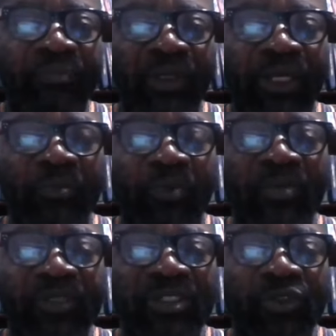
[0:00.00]
it
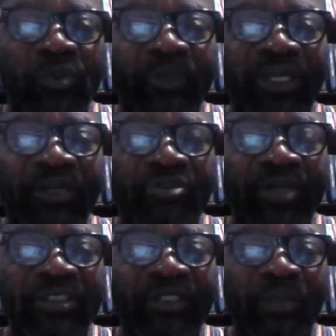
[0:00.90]
promises to be
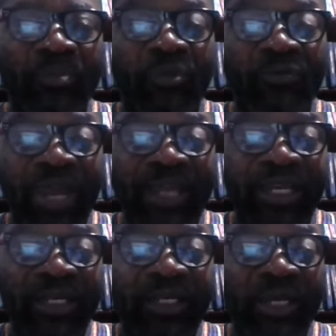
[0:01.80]
interesting,
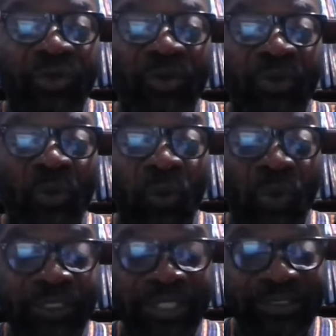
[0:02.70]
provided Aduomi will
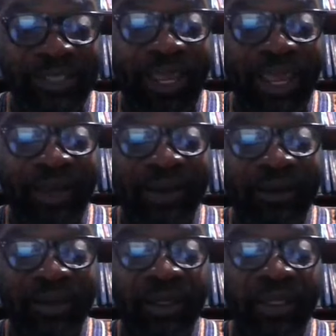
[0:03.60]
contest again.
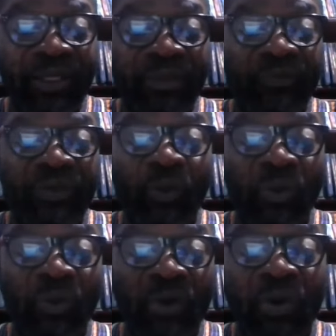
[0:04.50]
If he will
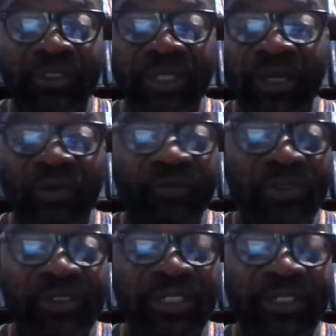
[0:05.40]
not, then
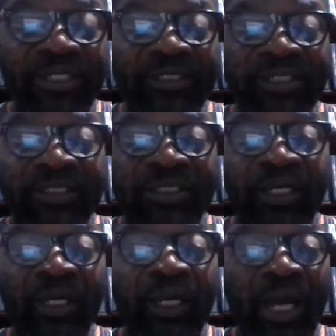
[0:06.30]
obviously the seats
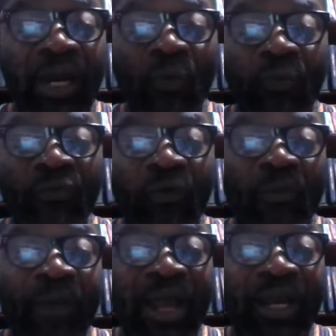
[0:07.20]
will fall
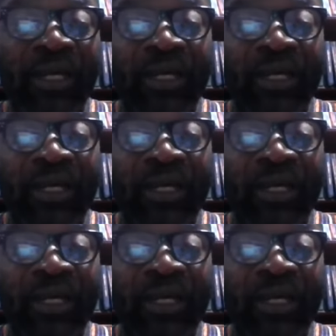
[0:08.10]
back